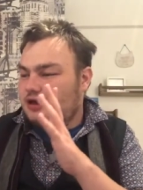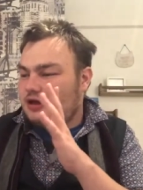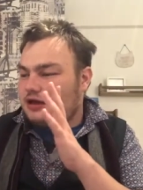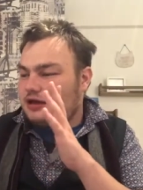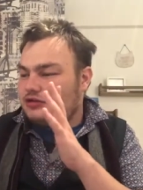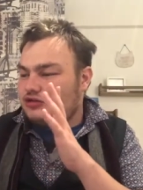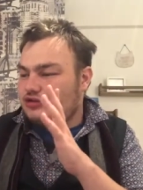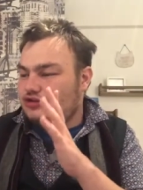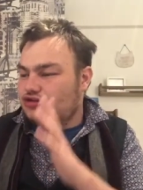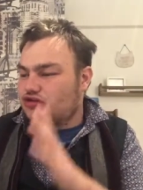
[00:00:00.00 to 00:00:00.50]

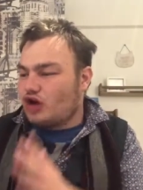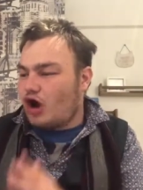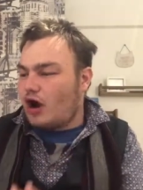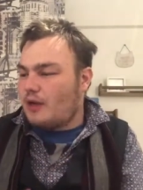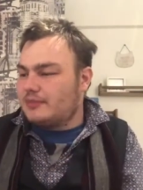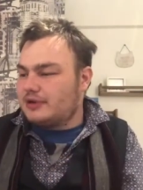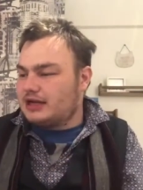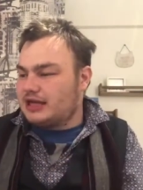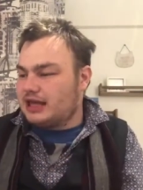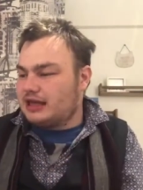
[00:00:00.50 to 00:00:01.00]
the
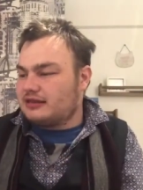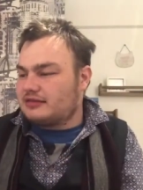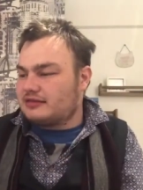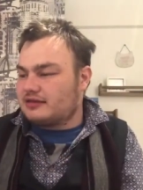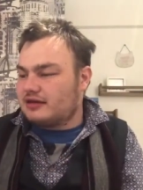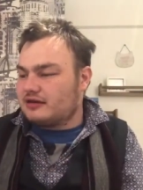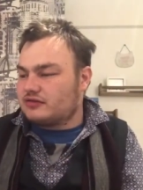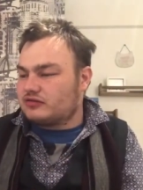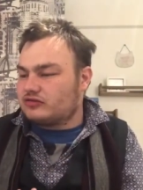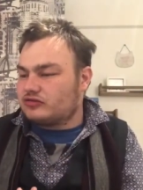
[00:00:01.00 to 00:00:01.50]

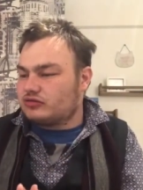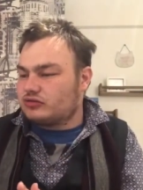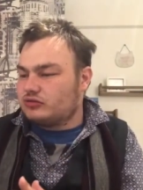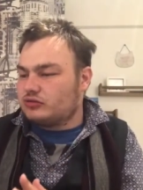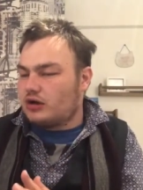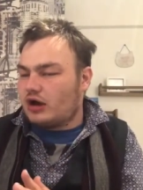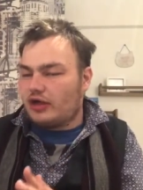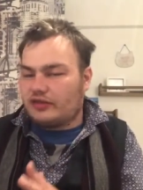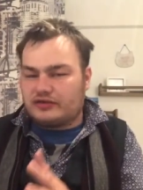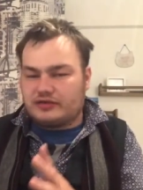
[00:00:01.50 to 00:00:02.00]
Dominators, who
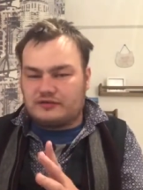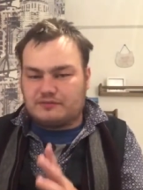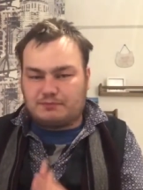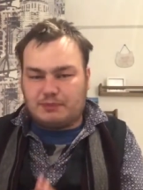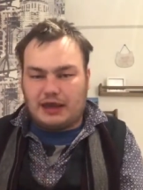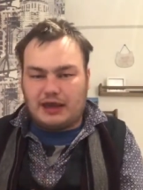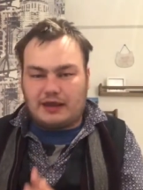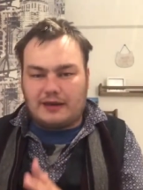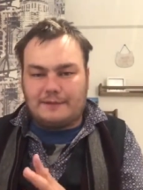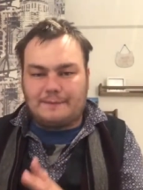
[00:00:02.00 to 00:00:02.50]
are these
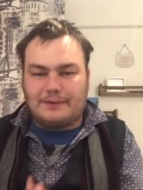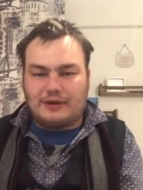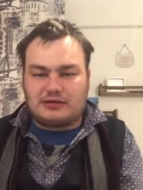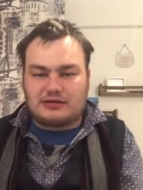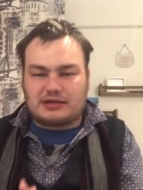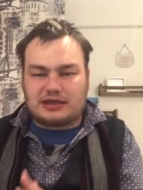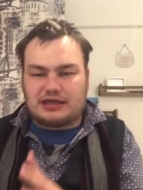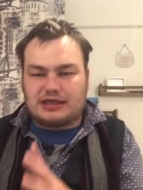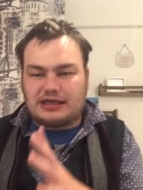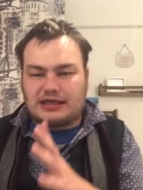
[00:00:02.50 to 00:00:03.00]
big,
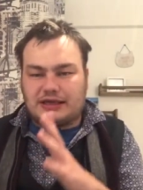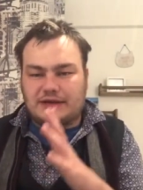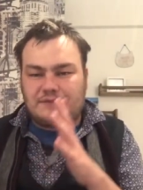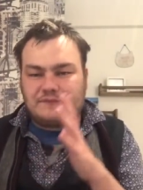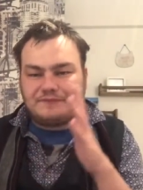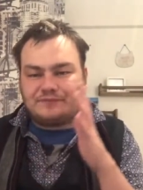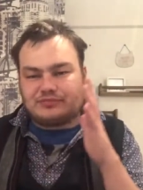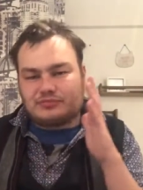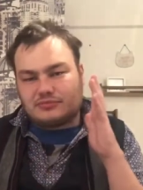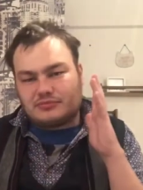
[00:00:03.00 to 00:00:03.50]
bulky
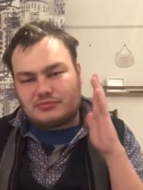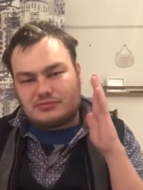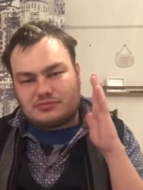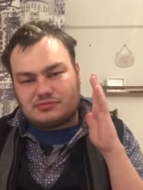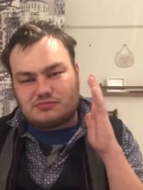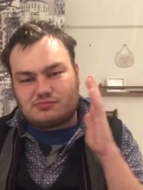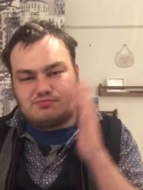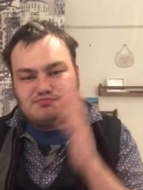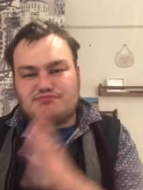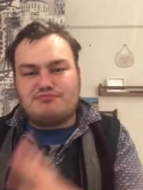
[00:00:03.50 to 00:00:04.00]

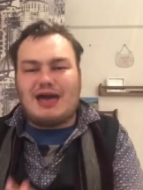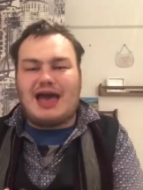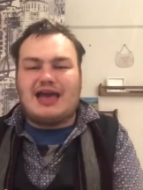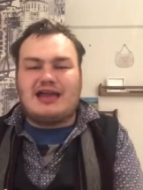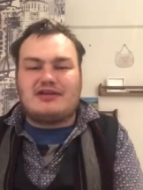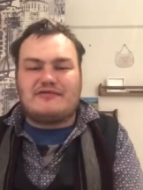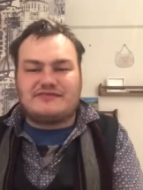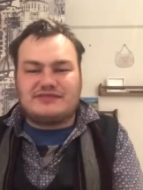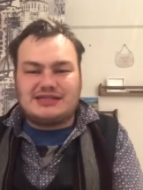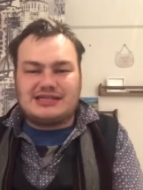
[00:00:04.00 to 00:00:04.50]
men
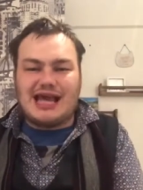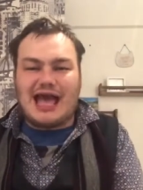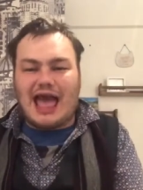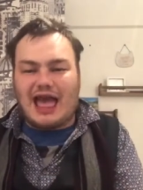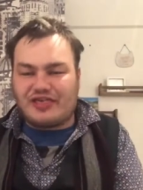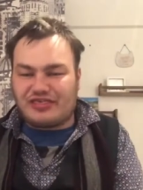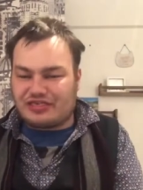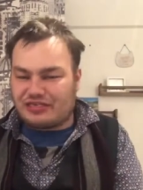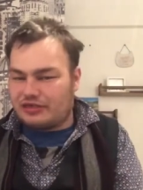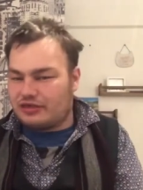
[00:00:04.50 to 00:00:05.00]
of
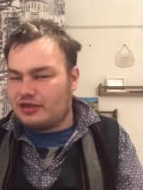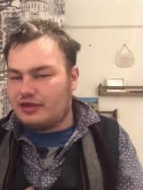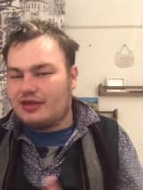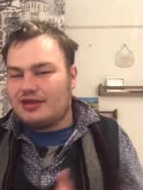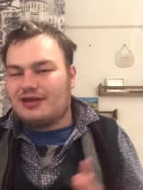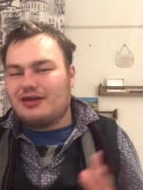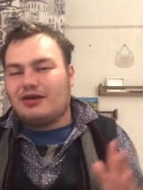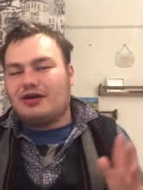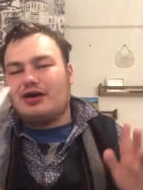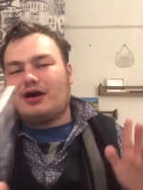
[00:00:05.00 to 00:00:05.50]
death,
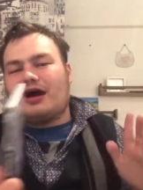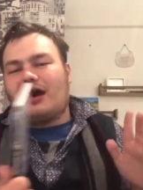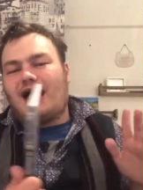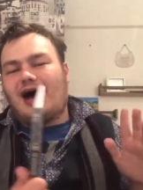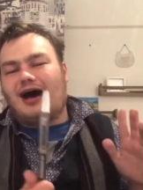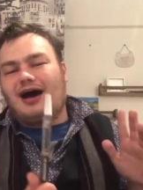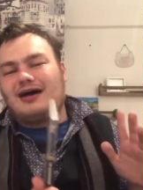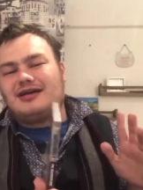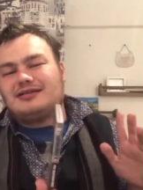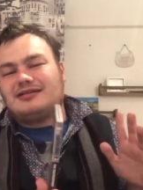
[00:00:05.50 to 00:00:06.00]

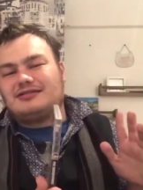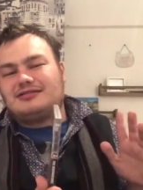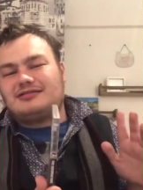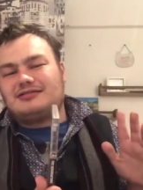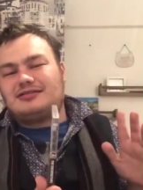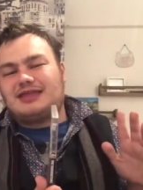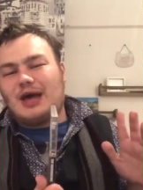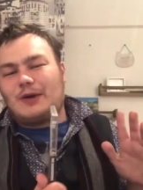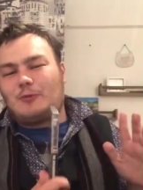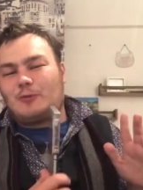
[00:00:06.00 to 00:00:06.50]
and
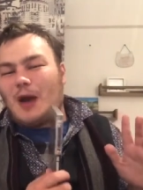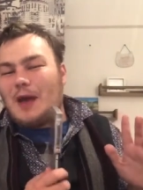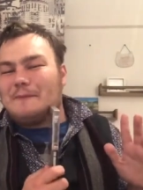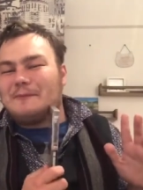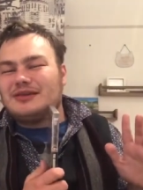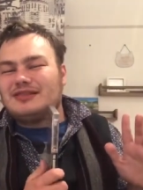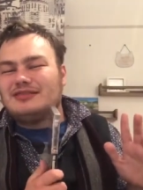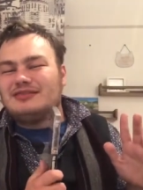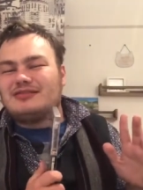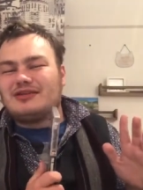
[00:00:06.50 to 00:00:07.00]
their
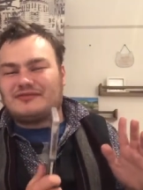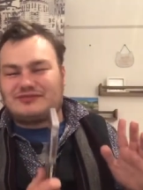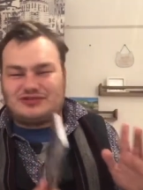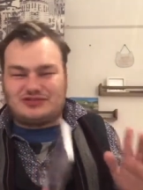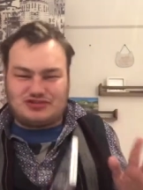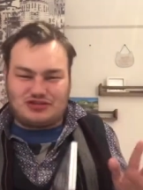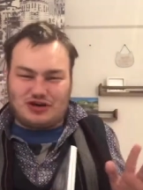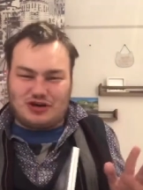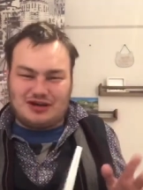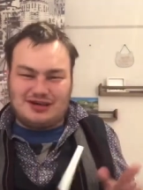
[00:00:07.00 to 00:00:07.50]
weapons of
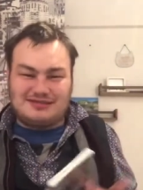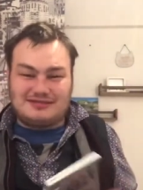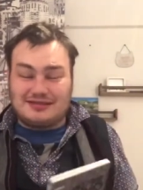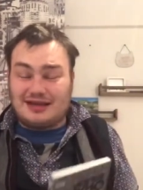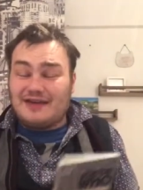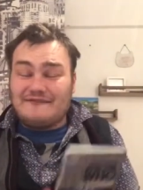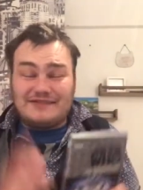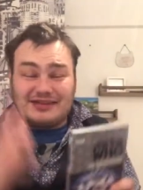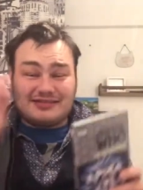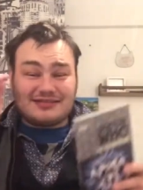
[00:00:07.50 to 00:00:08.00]
choice.
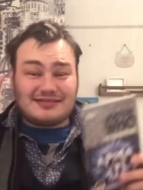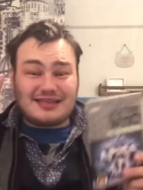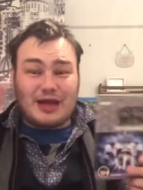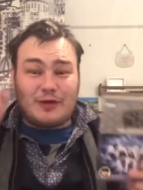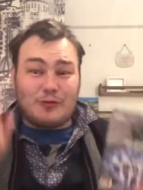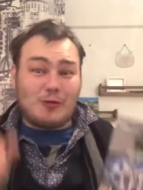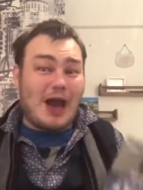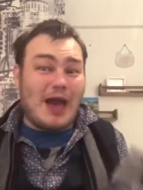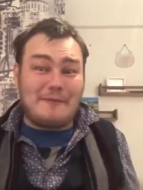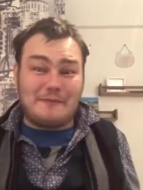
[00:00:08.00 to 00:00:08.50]
This is their
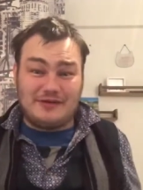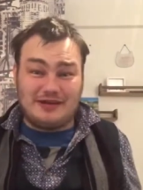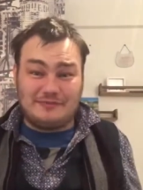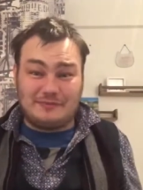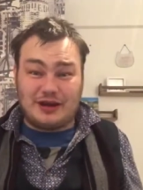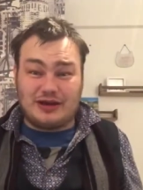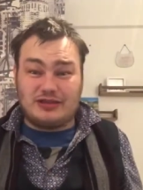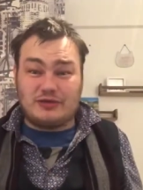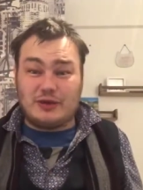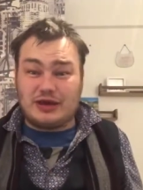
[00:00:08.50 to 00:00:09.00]
weapon,
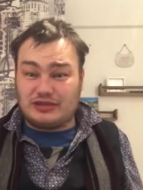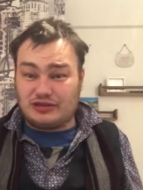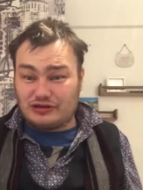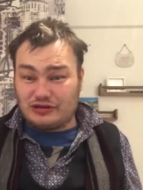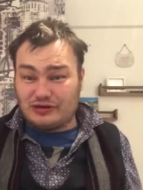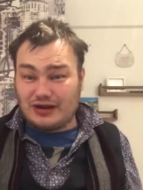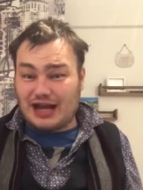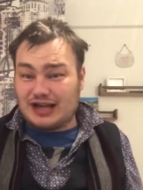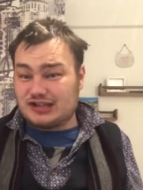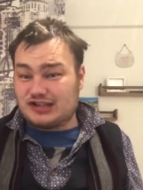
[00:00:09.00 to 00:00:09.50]
by the way. They
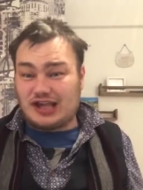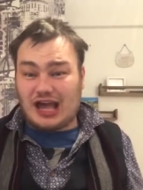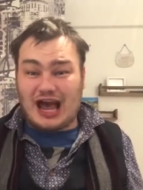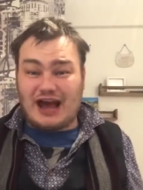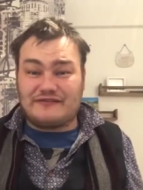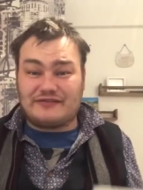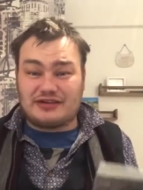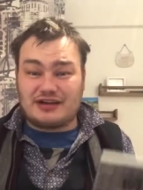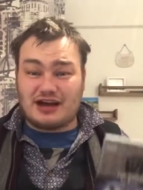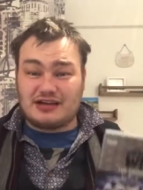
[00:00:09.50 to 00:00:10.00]
don't actually
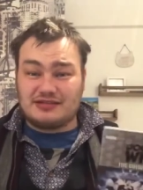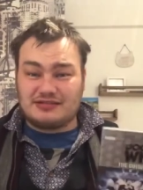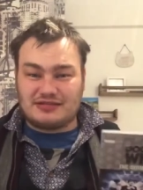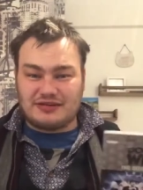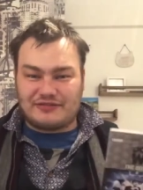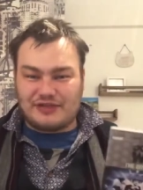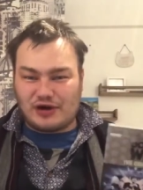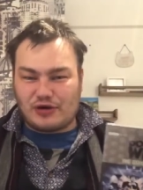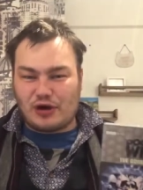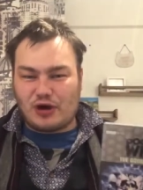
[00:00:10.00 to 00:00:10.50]
have guns
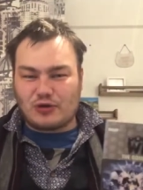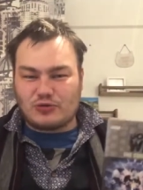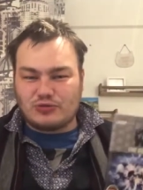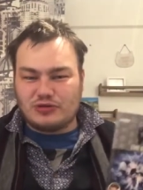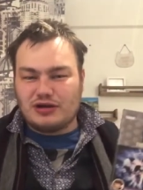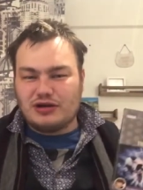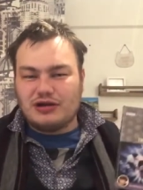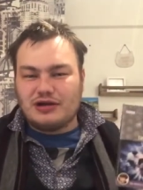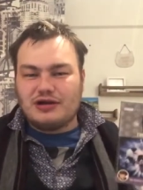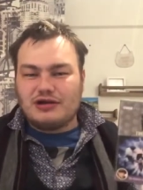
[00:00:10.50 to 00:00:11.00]
of their
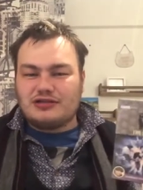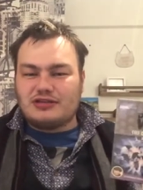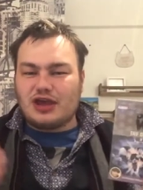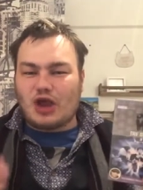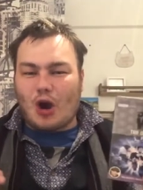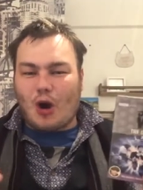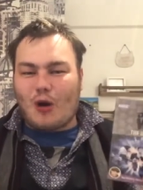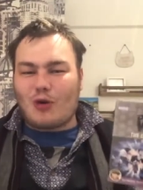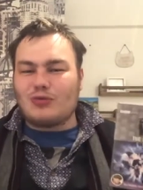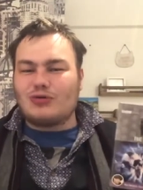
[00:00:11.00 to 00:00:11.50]
own. They
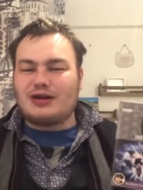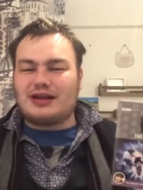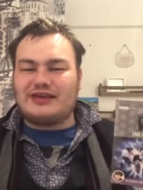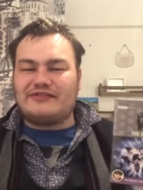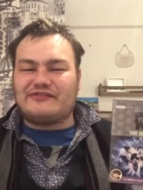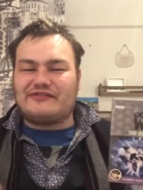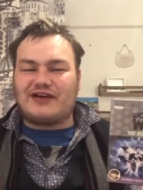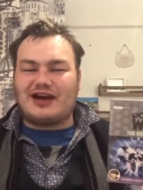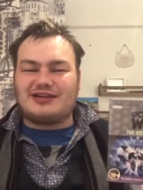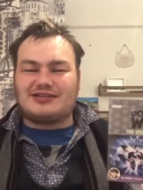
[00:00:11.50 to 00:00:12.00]
only
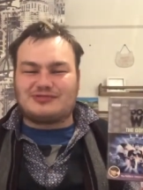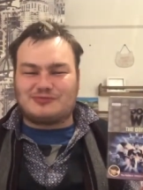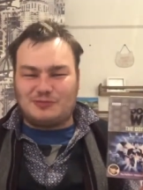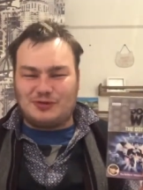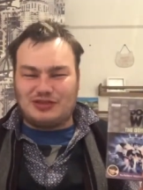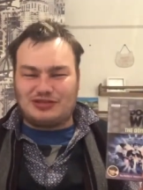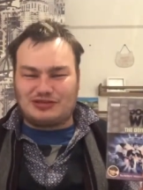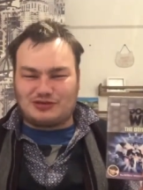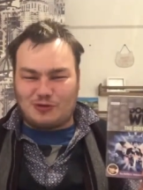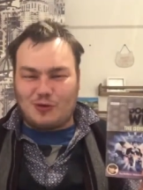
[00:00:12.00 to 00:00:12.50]
fight
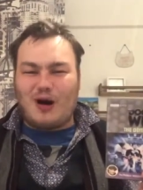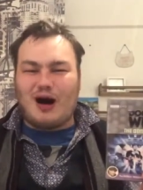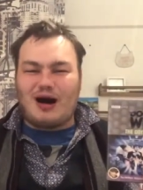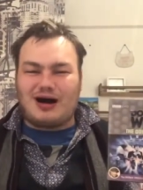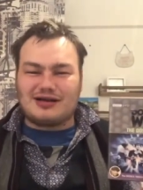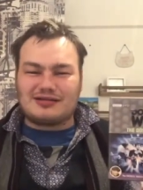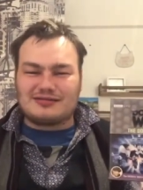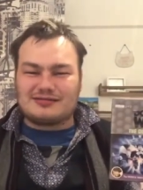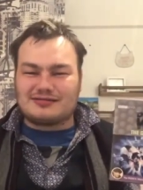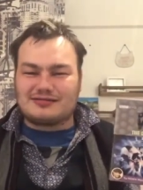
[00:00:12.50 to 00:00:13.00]
with
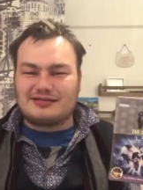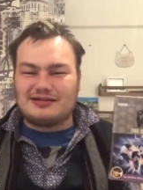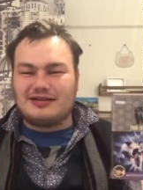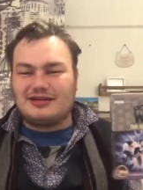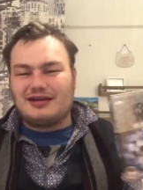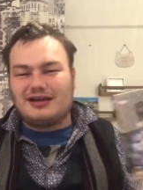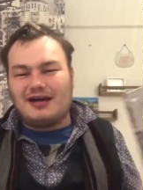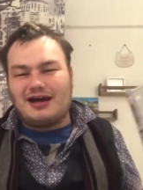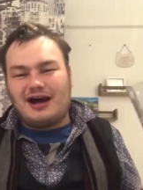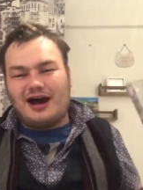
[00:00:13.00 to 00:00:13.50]
quarks,
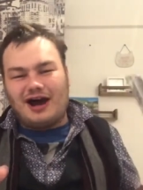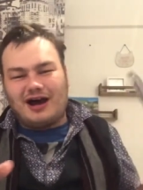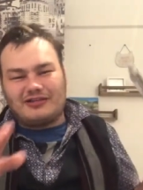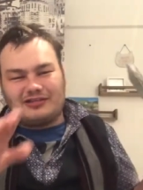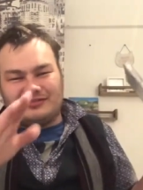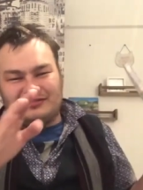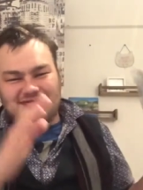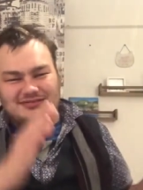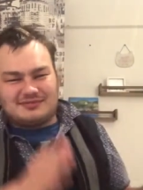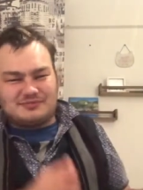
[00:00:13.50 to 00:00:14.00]
are
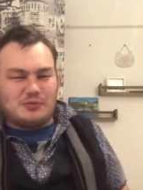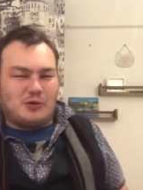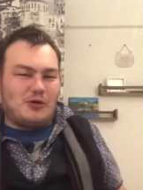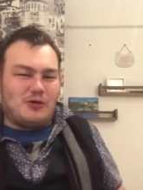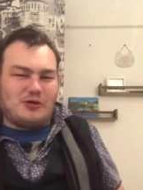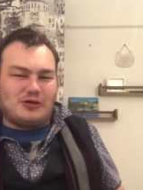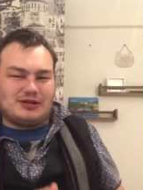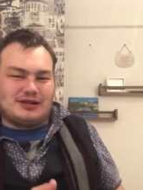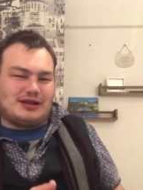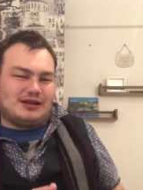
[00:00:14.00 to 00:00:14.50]
these
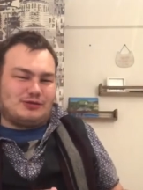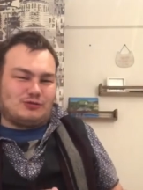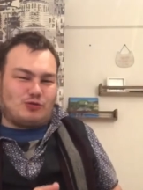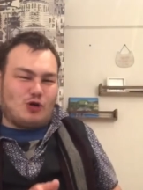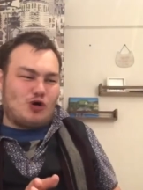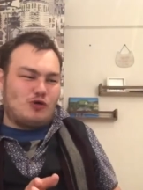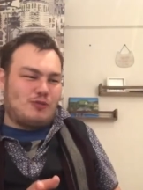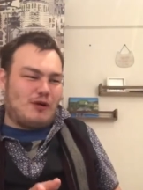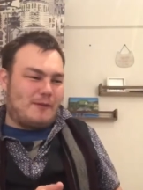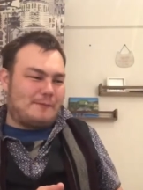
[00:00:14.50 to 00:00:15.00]
small little
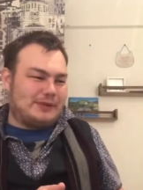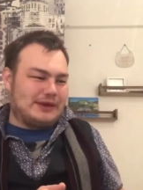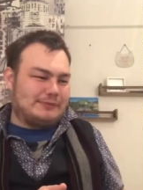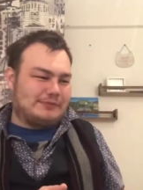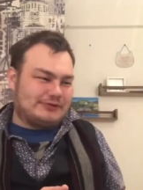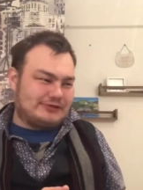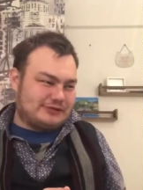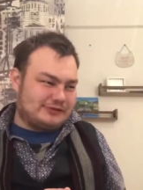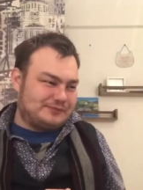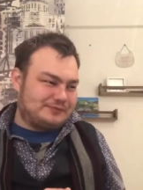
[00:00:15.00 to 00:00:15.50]
robot
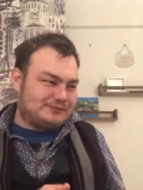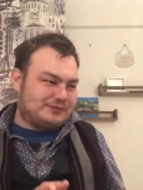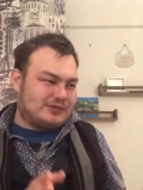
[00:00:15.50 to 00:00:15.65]
people,